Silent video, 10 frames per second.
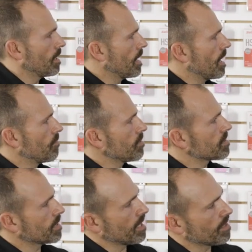
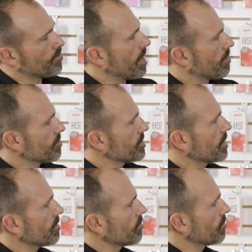Once again, the powders
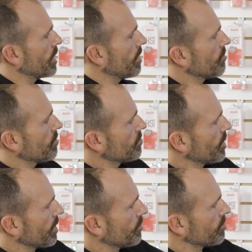here, where we have
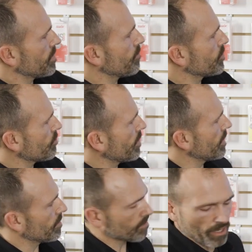check your temperature
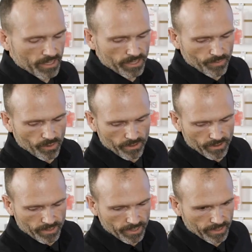rating across the
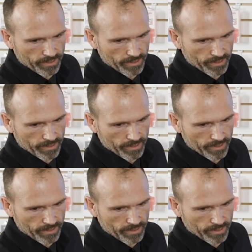board.